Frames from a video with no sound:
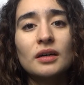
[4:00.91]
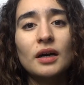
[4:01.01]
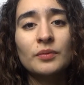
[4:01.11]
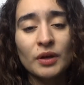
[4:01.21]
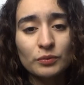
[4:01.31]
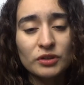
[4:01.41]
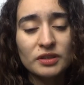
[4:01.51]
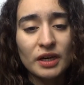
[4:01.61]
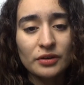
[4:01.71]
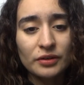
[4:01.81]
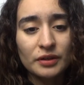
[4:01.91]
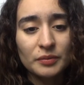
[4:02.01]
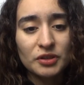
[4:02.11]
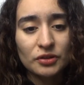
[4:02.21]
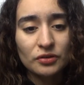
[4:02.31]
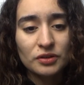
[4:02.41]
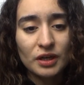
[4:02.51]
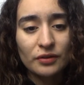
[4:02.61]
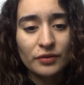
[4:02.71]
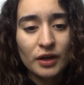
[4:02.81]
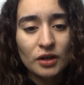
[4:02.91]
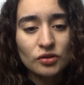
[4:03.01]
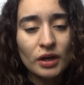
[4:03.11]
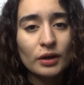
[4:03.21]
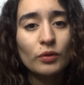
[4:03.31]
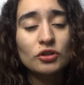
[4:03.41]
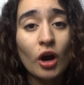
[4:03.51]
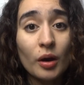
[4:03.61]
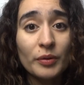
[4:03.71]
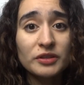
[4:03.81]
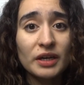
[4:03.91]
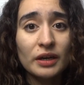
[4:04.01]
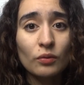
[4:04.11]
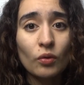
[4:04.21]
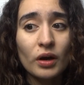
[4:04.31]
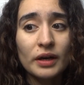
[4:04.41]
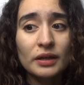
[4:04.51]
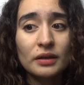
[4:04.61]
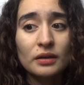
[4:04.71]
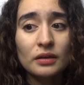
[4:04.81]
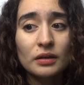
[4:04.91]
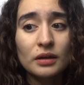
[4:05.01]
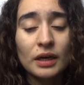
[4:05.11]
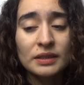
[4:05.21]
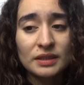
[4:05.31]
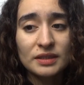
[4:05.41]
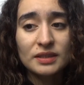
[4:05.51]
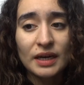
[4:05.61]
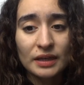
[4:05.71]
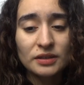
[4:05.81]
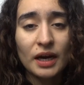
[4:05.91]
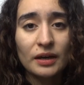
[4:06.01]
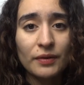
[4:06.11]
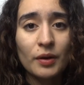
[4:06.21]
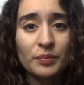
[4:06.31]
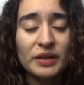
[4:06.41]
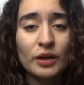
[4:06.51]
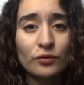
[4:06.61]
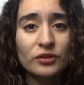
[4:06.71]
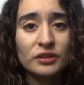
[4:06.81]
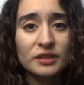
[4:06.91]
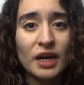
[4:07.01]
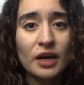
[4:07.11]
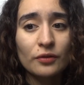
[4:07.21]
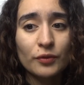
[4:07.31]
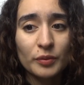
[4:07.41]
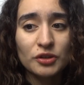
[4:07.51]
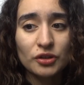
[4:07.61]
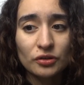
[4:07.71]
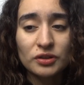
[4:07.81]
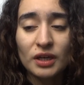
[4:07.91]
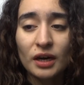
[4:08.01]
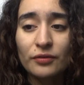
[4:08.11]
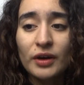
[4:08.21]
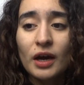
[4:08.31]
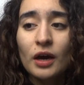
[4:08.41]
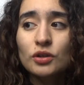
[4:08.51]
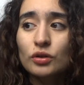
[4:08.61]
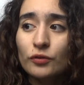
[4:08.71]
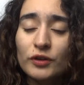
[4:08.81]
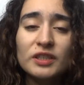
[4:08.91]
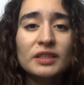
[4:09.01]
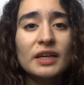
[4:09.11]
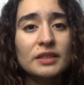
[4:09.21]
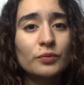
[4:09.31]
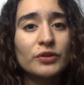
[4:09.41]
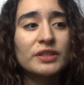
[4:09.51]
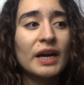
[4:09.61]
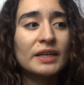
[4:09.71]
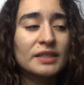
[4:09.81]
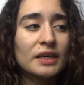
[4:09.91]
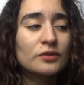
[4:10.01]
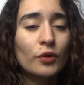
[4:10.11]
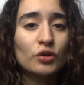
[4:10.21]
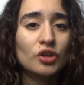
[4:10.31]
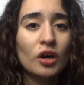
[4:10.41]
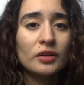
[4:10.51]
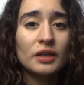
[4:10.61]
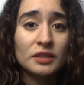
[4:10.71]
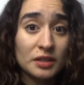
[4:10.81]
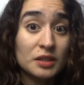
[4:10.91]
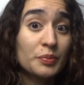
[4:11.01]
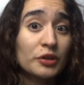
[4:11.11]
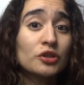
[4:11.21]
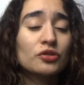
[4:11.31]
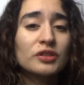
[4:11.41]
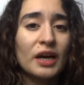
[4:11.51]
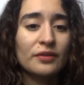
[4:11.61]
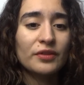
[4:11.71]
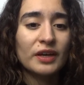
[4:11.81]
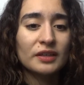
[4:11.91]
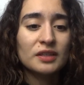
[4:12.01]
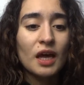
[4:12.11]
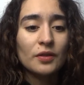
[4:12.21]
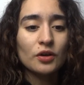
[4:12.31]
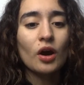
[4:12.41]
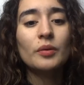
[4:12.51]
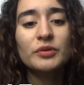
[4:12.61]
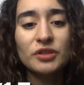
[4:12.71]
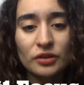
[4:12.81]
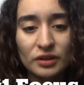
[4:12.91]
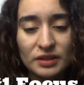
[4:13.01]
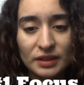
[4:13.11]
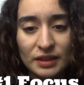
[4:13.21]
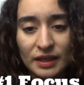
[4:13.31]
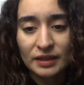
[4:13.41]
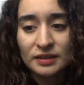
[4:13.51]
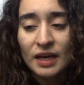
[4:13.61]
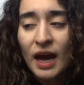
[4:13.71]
I'm done with desiring material stuff. So I kind of want to talk about today what I did instead to kind of help me get over the desire for material stuff. So the first thing that I did was I decided to focus on the spiritual side of things, the non-materialistic things.